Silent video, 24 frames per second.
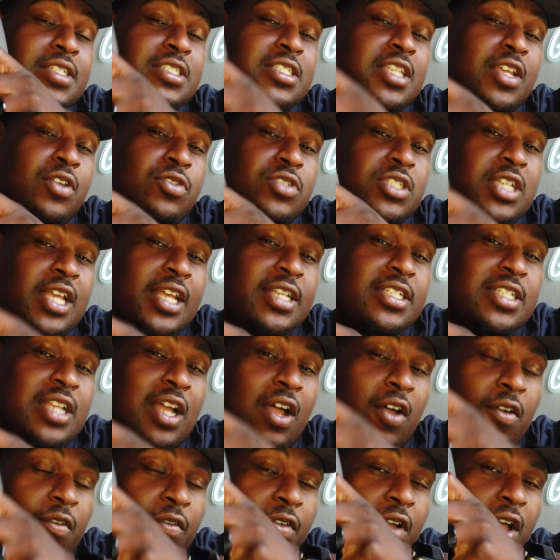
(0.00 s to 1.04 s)
still checks
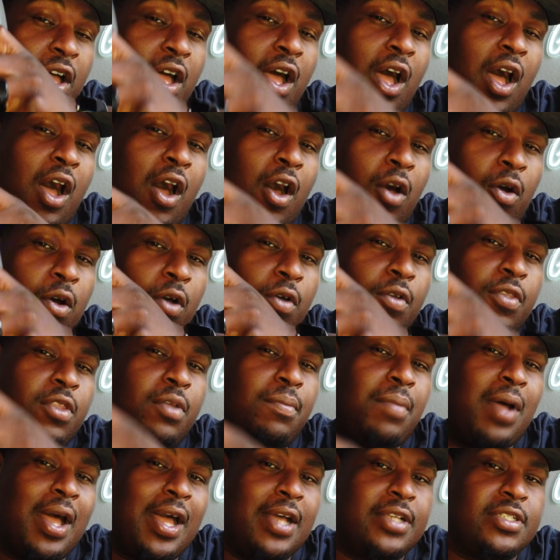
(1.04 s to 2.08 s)
off all
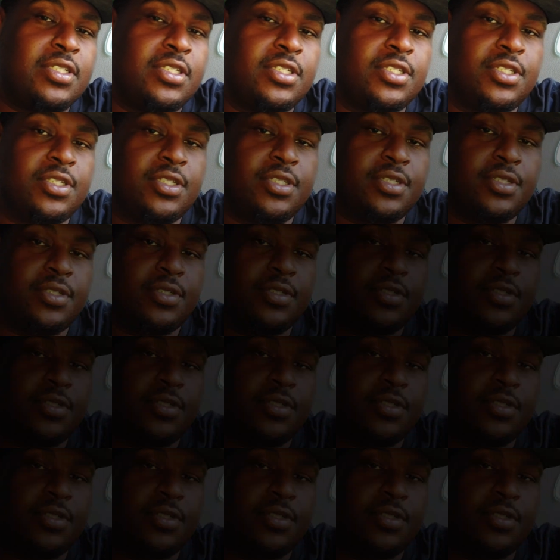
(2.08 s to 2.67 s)
the boxes.